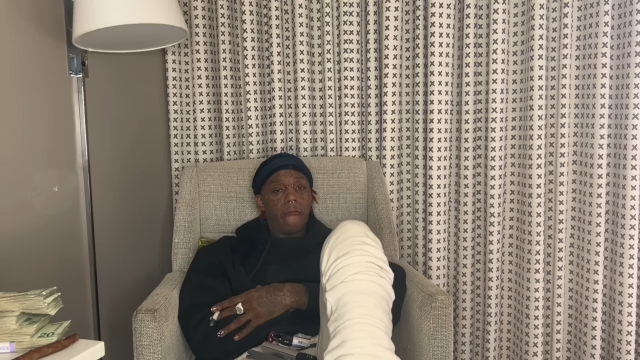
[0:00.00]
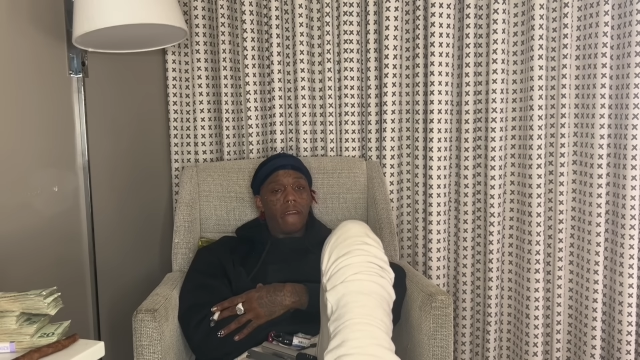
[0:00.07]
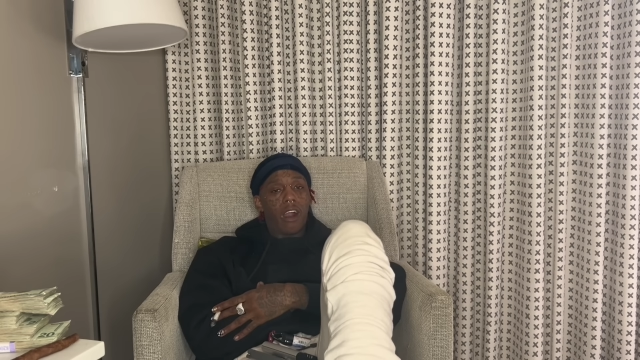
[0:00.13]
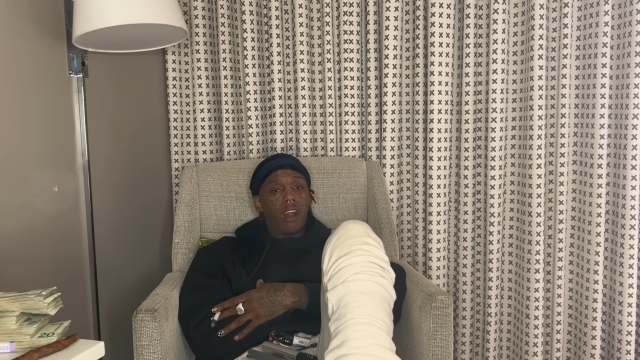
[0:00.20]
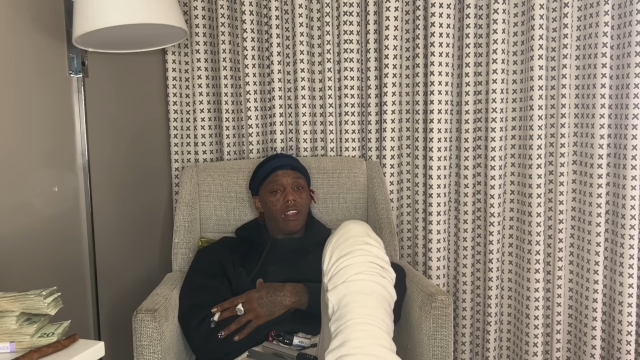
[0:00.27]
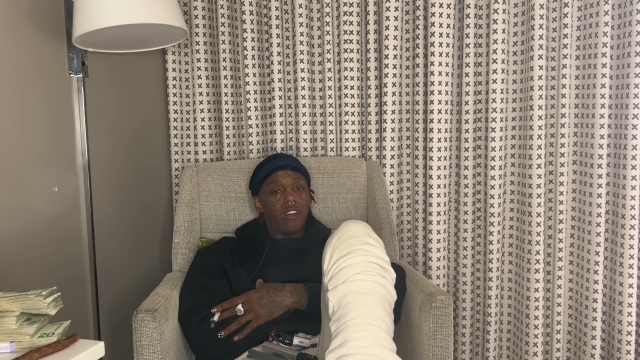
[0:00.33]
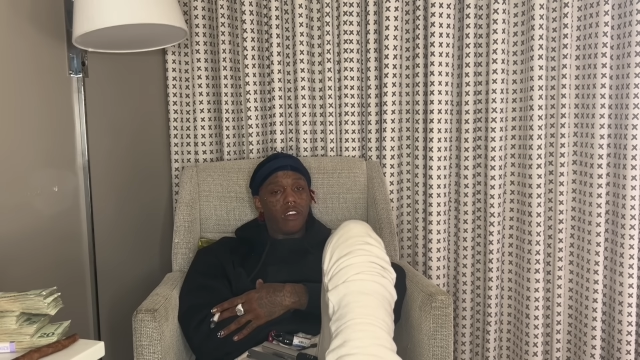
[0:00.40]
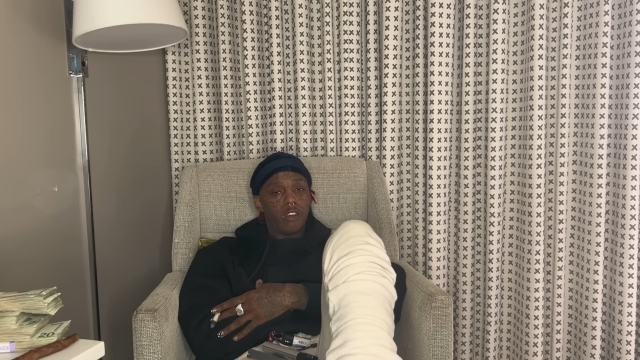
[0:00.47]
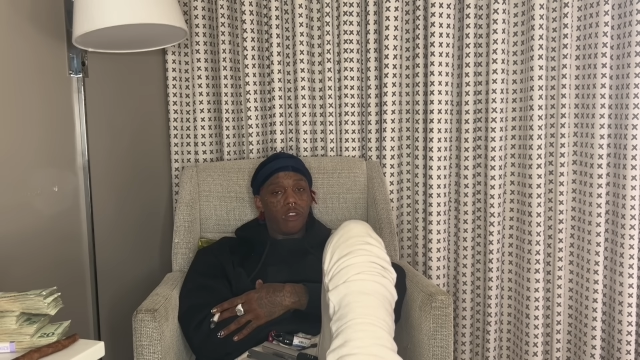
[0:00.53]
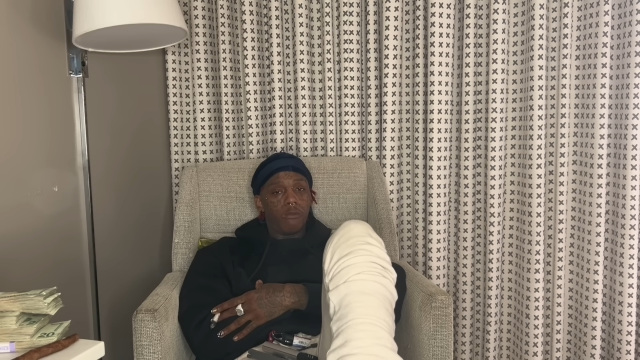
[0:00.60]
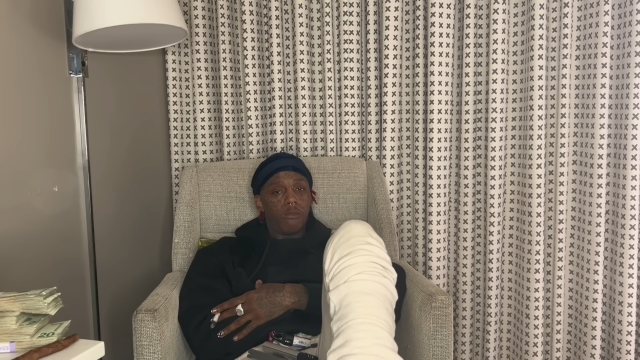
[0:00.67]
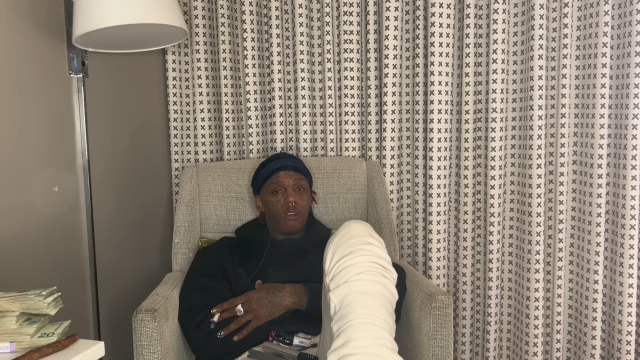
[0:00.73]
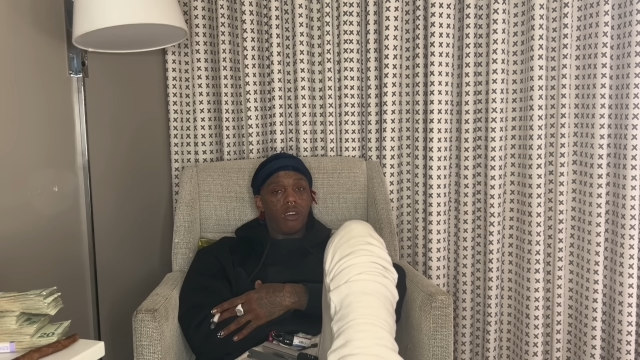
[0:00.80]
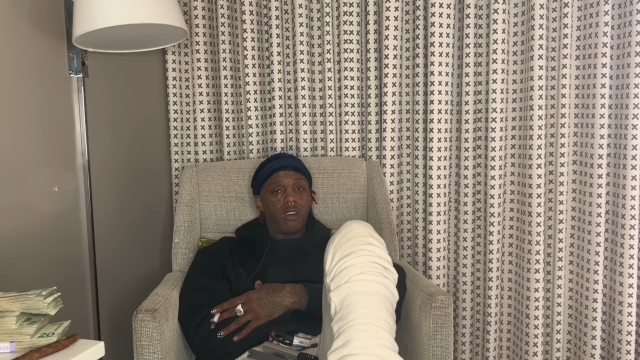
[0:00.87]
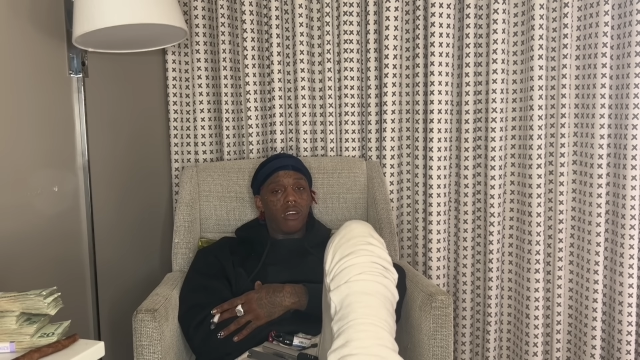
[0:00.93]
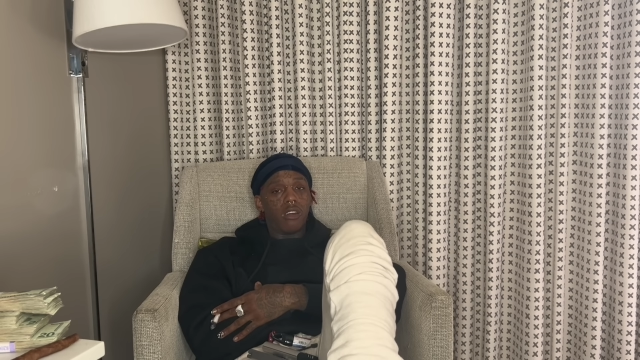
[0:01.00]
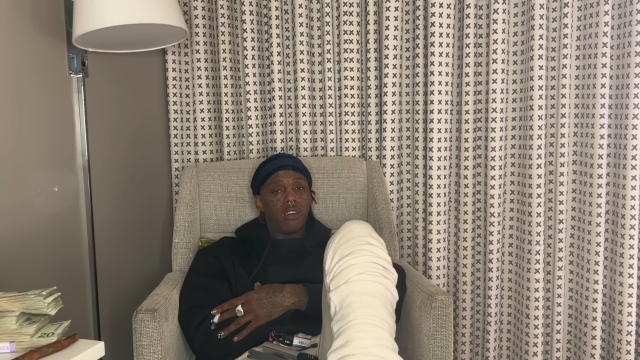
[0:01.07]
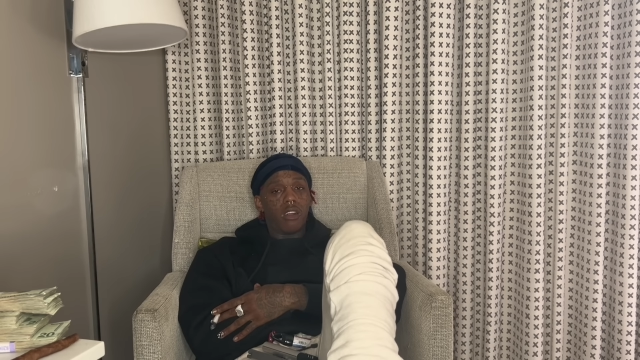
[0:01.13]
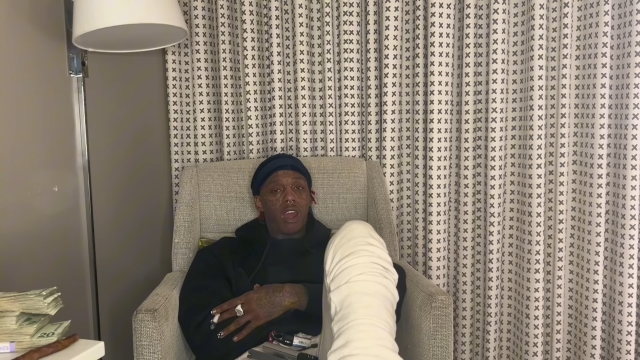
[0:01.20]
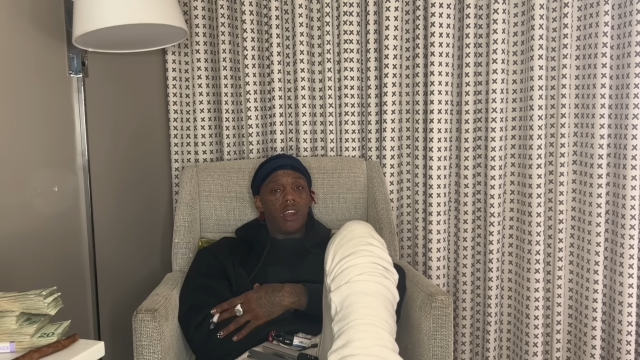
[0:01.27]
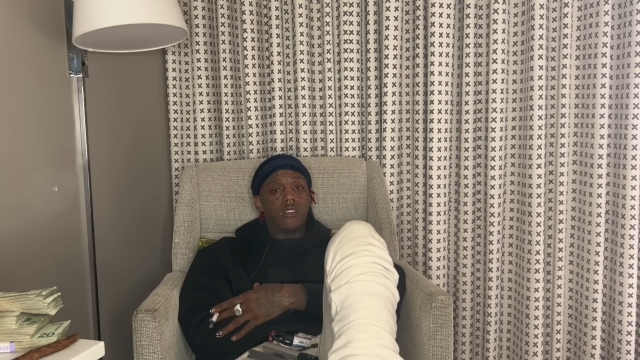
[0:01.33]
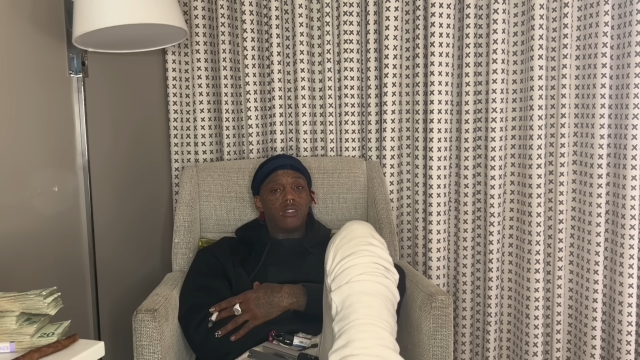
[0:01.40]
I love you, boy.
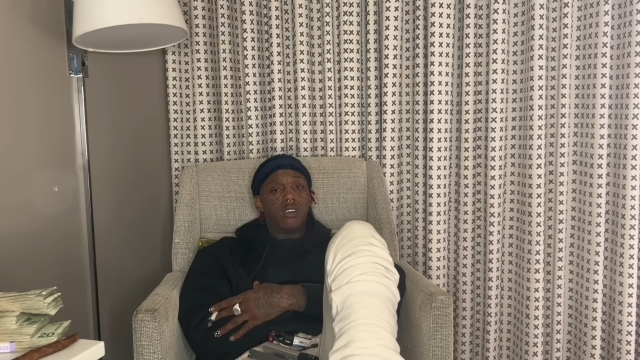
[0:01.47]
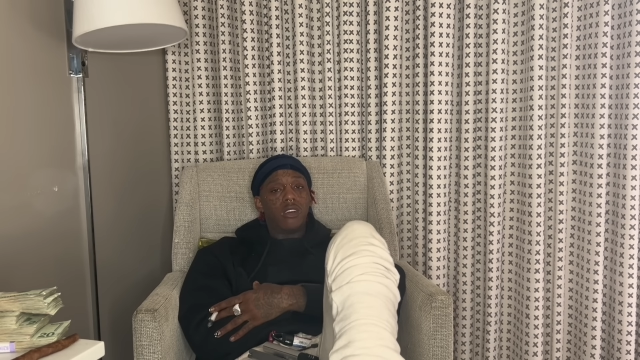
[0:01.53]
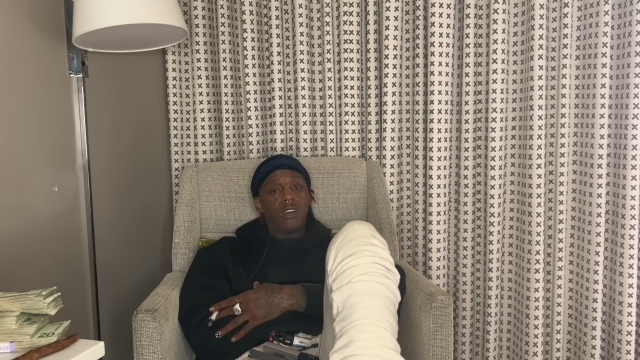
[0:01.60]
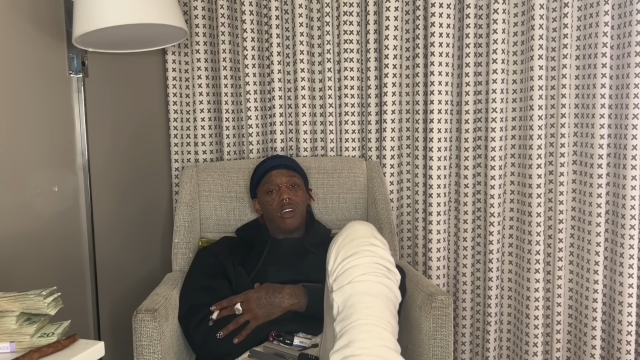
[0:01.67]
And